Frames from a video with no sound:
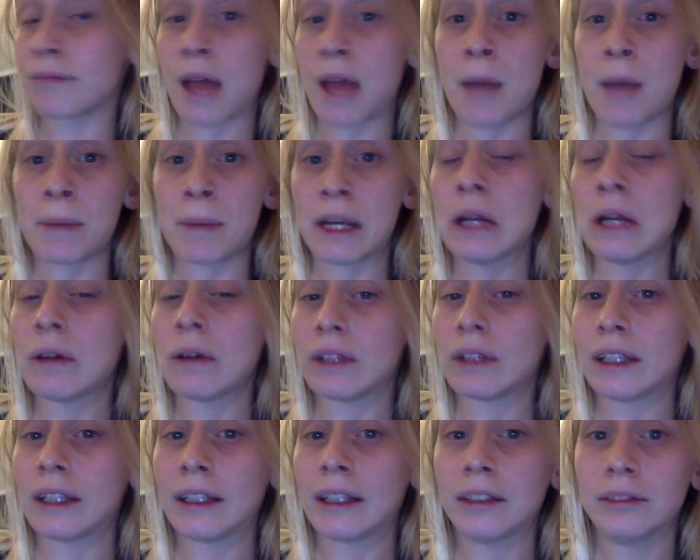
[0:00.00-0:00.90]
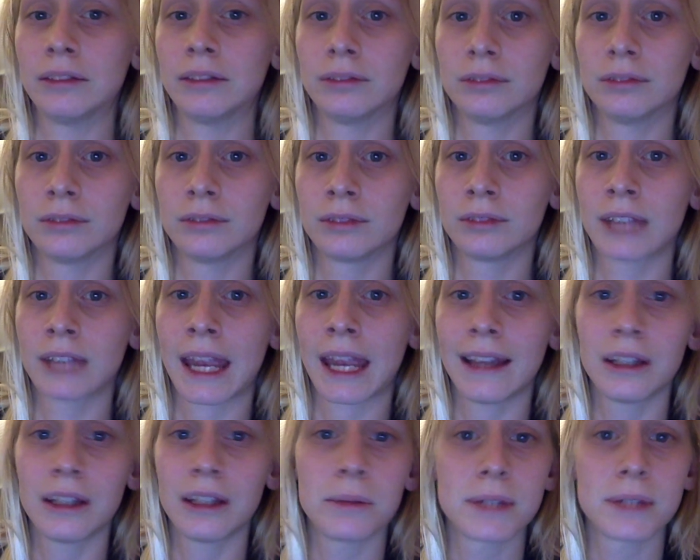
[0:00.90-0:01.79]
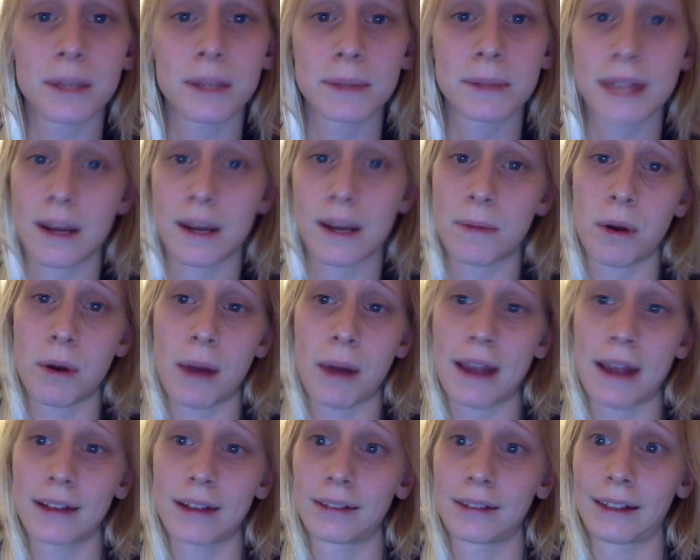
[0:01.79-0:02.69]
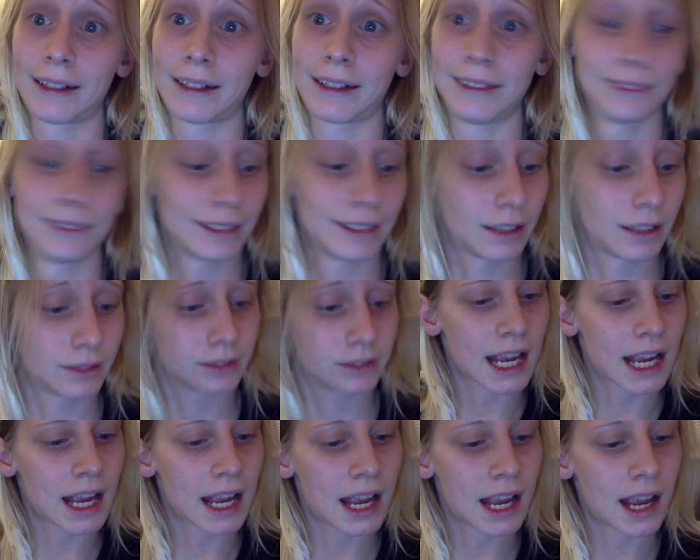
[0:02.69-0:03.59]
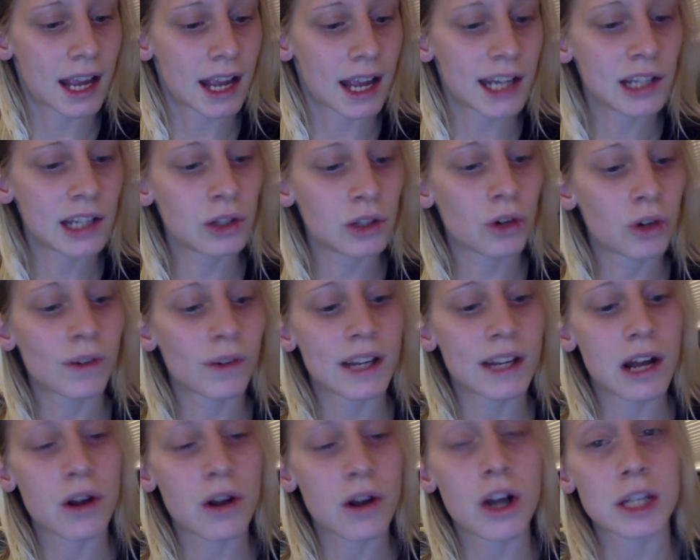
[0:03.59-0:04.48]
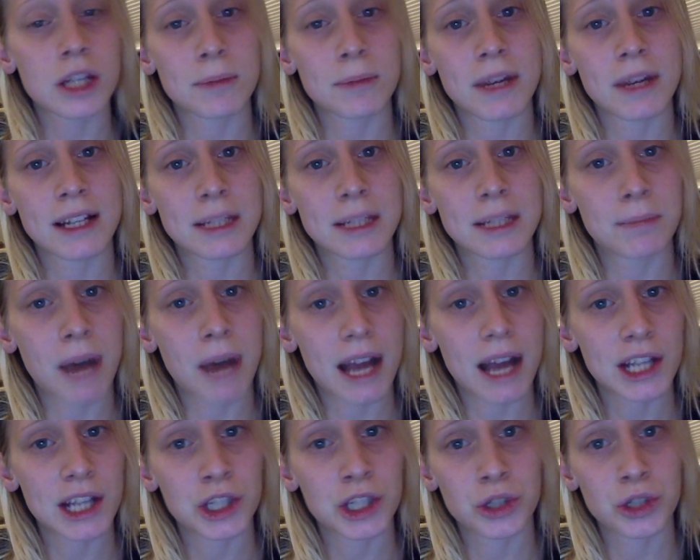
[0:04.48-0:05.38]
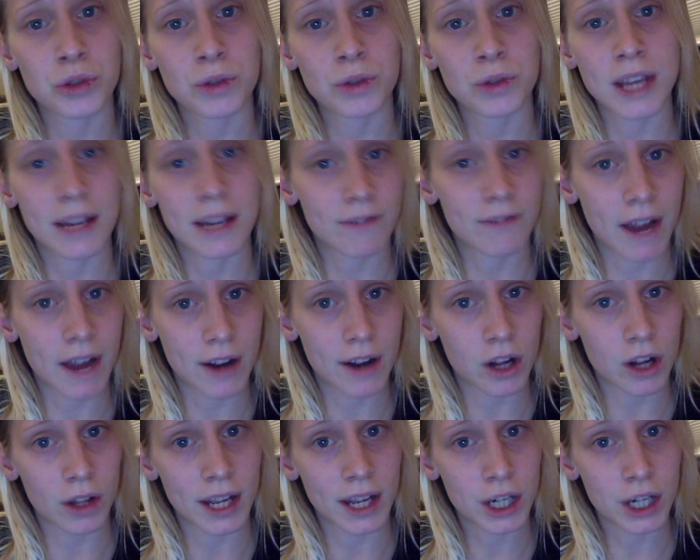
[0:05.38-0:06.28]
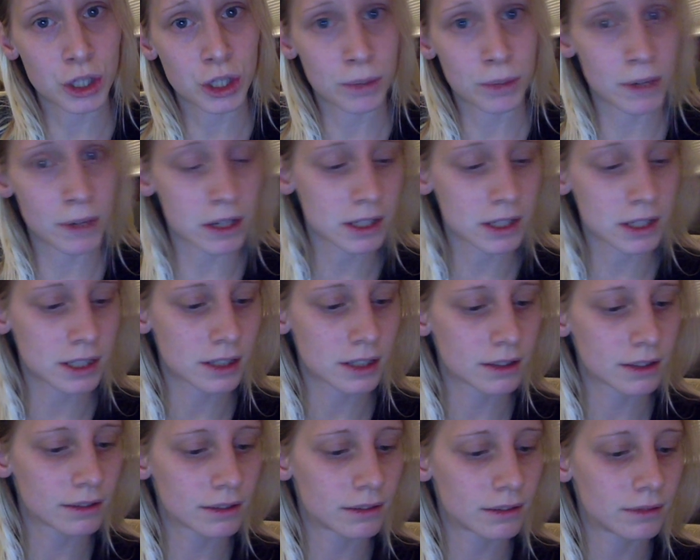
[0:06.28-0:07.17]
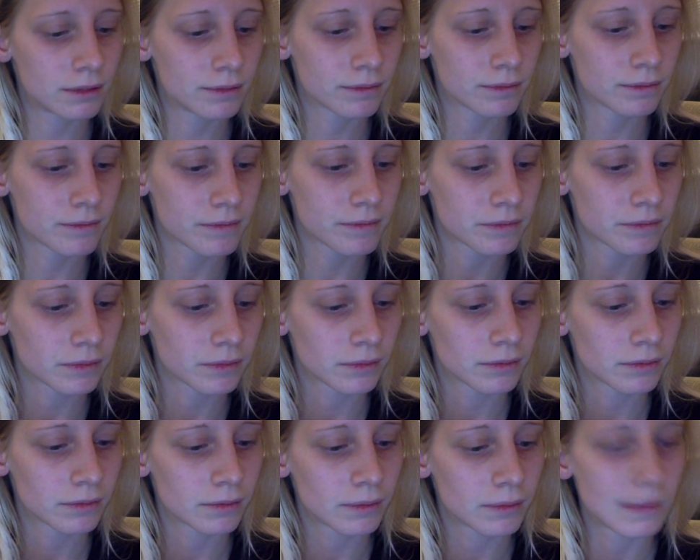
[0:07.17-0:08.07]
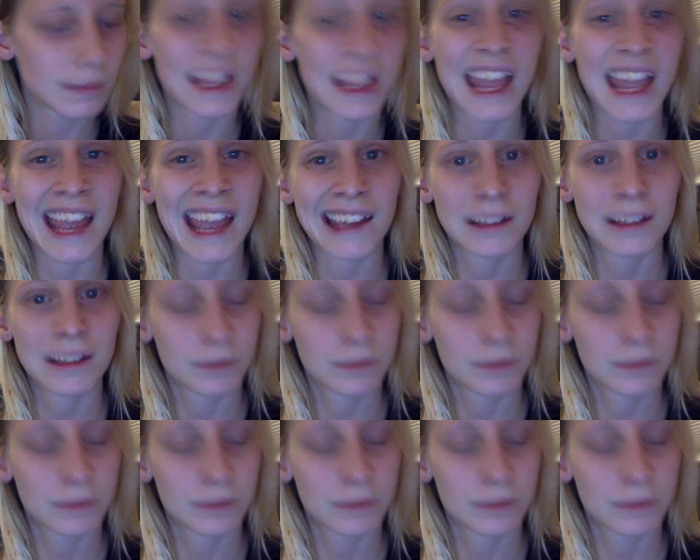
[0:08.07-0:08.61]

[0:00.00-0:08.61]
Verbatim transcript: Apparently, Caleb is upset about it. Uh, any L'Oreal Cosmetics, buy two, get $5 extra bucks? Nah.